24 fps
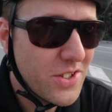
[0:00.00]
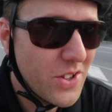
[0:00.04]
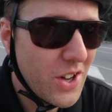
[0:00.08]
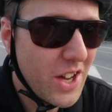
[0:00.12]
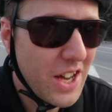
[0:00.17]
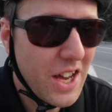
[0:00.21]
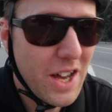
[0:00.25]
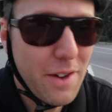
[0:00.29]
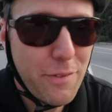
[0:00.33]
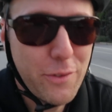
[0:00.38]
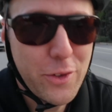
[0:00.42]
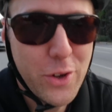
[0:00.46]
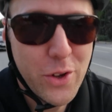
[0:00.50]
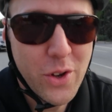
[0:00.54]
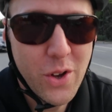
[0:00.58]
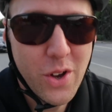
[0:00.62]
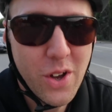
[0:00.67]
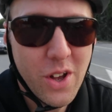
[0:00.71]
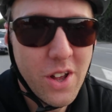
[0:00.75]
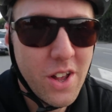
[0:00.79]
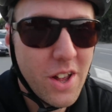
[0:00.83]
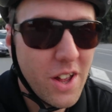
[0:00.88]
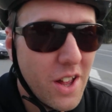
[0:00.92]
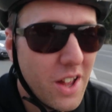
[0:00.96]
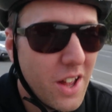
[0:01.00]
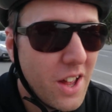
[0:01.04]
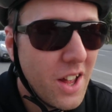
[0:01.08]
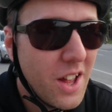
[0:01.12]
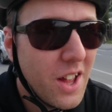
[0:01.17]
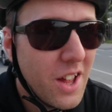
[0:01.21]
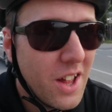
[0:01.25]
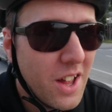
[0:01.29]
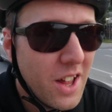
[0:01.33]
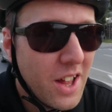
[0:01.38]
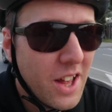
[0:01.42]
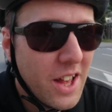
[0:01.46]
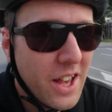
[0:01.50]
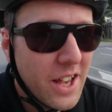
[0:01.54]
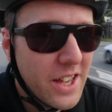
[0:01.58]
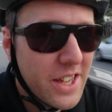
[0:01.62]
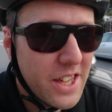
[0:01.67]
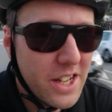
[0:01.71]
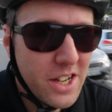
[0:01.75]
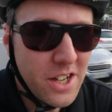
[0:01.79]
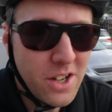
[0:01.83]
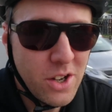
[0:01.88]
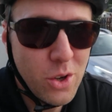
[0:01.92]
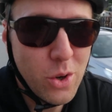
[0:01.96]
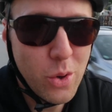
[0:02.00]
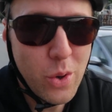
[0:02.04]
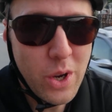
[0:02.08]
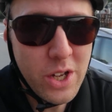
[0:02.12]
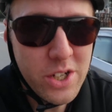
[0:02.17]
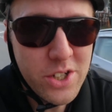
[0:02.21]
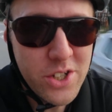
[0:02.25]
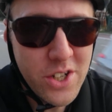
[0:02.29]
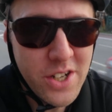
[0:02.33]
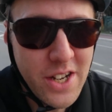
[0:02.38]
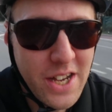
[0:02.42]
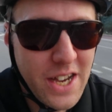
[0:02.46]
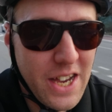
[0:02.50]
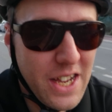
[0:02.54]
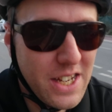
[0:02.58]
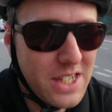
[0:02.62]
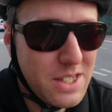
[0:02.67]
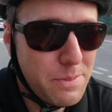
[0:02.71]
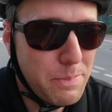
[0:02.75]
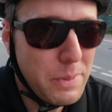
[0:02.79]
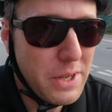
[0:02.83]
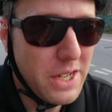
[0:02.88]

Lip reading: so I have to get a new one tonight.